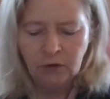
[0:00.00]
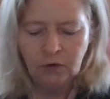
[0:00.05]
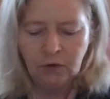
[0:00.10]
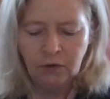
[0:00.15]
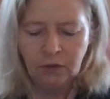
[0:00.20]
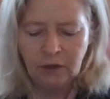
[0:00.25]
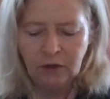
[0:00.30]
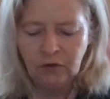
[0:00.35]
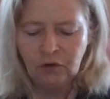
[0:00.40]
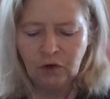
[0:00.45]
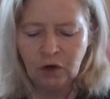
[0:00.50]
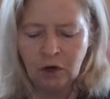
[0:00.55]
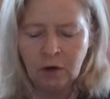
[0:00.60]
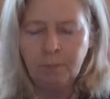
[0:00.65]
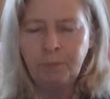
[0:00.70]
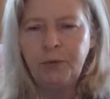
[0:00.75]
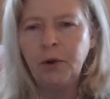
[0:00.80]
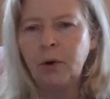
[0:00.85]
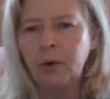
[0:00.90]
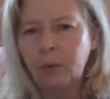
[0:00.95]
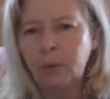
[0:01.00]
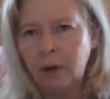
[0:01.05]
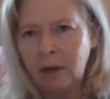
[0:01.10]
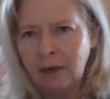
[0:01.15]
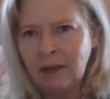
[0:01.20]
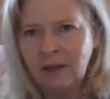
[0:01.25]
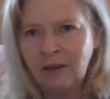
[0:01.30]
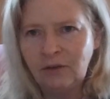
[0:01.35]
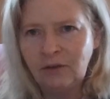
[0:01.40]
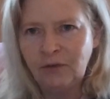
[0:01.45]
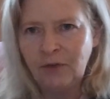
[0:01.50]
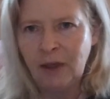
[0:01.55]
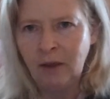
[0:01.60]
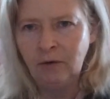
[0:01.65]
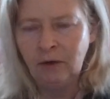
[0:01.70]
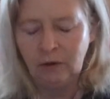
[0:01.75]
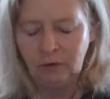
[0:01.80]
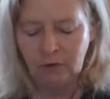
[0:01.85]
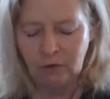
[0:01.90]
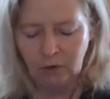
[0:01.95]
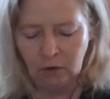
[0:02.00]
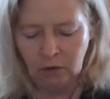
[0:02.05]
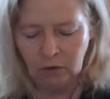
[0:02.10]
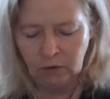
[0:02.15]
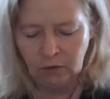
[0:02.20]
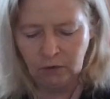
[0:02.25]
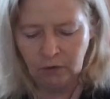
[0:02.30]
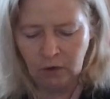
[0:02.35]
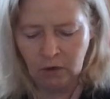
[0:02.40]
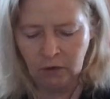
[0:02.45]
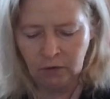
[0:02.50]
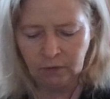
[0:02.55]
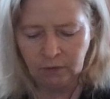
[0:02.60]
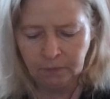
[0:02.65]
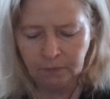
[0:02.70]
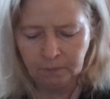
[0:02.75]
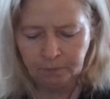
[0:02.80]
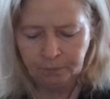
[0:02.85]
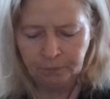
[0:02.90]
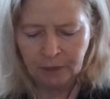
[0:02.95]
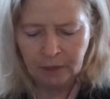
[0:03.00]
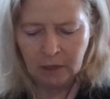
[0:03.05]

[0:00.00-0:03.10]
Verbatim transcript: So this term pure one is found in Song of Songs,